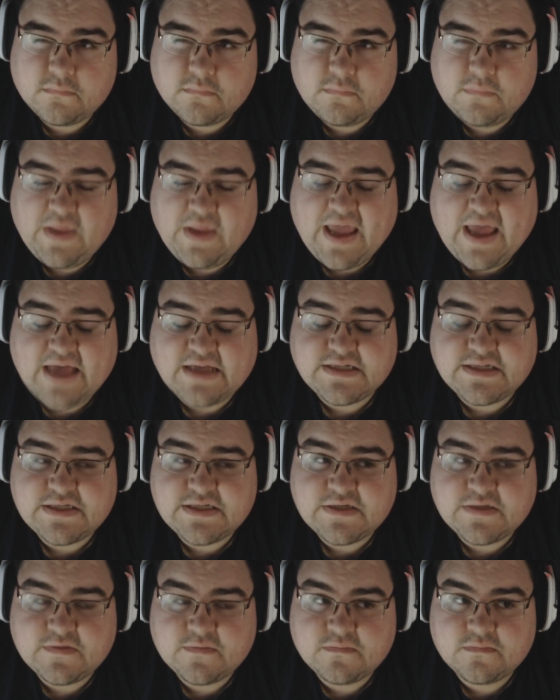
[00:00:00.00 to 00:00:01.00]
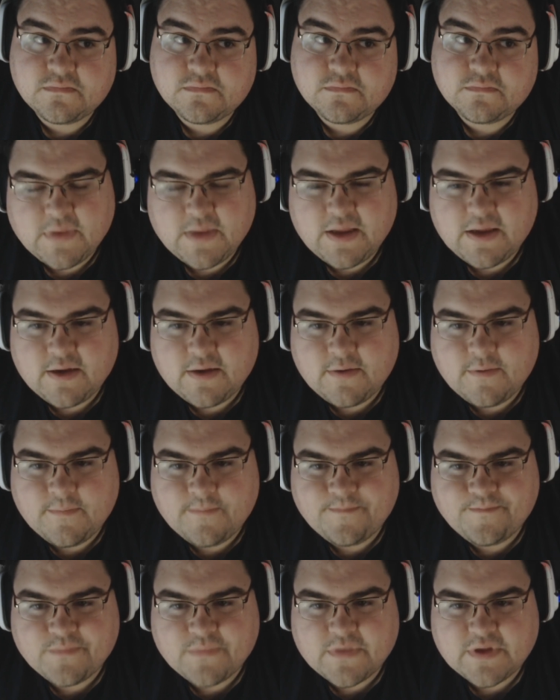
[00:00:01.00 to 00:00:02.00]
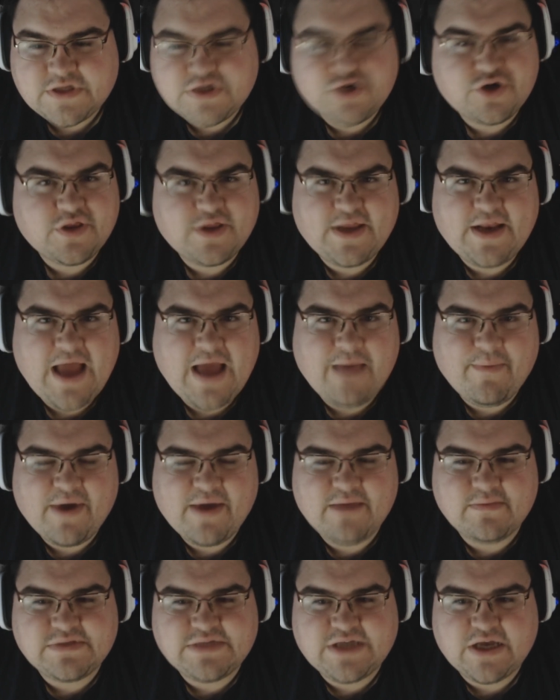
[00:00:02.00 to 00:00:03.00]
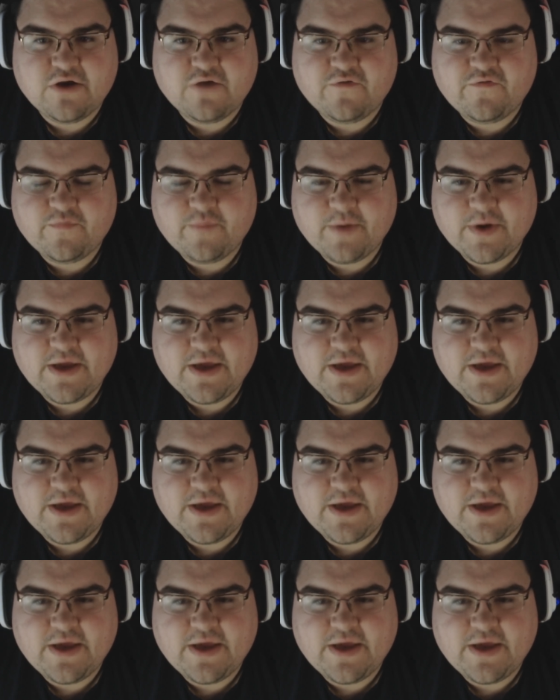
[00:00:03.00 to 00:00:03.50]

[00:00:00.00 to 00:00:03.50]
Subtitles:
Yes. Certainly not by himself, but